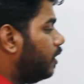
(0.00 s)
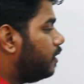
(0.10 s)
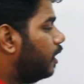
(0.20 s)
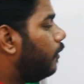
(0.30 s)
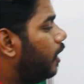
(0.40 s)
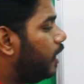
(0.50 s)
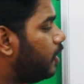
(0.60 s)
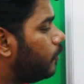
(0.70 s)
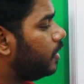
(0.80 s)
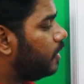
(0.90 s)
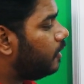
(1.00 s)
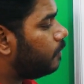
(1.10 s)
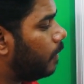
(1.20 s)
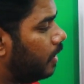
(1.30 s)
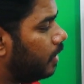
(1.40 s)
disadvantage with
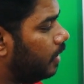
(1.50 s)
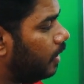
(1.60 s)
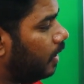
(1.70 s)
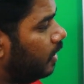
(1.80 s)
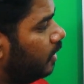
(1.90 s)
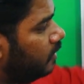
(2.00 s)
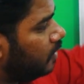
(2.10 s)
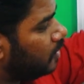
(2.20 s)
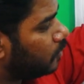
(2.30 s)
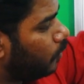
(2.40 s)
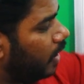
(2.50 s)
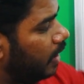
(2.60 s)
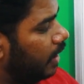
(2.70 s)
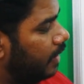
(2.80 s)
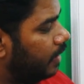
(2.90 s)
this method is it is quite
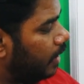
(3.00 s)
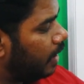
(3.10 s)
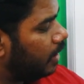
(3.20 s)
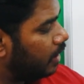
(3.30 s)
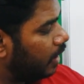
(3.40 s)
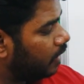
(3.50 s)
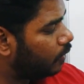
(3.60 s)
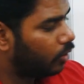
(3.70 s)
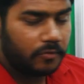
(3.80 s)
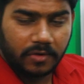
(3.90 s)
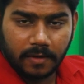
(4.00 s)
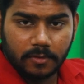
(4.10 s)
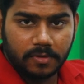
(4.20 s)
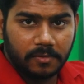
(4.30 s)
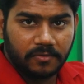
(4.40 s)
lengthy and it takes a lot of time
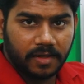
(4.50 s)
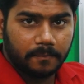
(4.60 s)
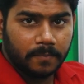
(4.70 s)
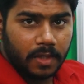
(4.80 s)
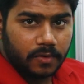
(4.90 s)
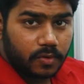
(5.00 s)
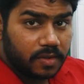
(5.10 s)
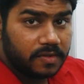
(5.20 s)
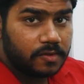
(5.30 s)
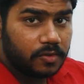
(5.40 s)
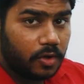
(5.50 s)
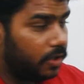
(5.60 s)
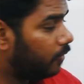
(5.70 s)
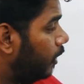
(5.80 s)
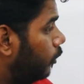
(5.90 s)
to simplify. So this is
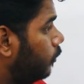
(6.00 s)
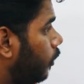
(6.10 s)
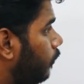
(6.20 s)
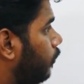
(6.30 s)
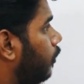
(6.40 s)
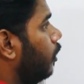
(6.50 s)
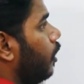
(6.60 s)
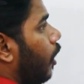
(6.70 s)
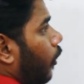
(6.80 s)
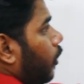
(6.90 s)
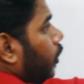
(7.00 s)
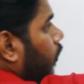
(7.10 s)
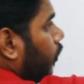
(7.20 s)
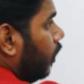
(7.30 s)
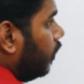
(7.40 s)
not the way to solve. How do you
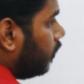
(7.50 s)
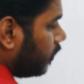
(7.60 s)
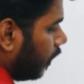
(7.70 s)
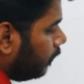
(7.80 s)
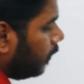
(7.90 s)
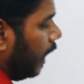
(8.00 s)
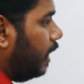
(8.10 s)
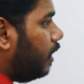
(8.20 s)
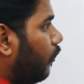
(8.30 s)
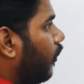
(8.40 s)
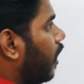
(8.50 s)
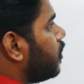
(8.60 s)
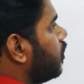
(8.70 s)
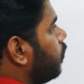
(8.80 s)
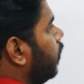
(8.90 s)
solve this sum in the
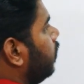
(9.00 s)
fastest way